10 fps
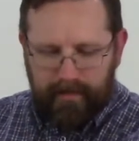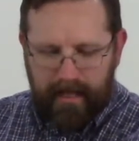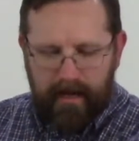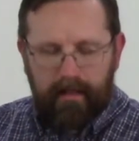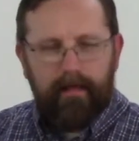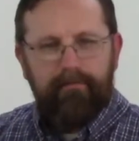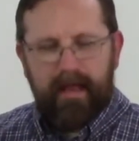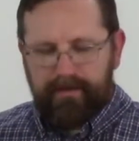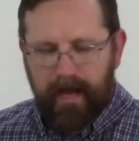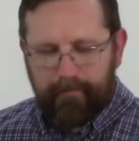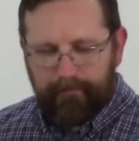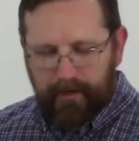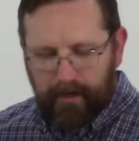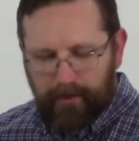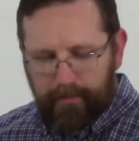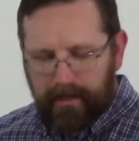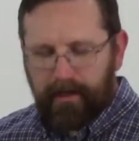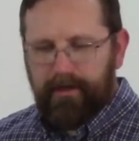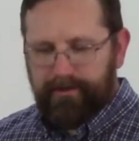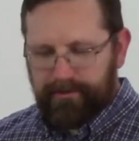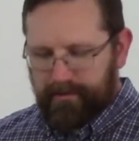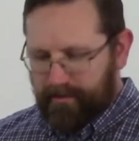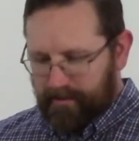And I love that time of year because